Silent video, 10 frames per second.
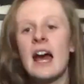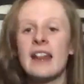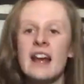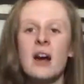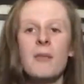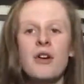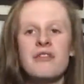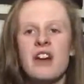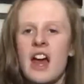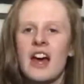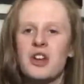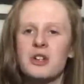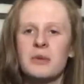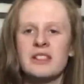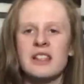They come off, and
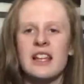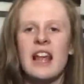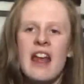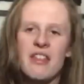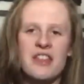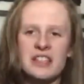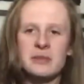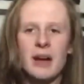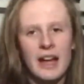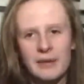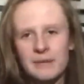who do we see? This man.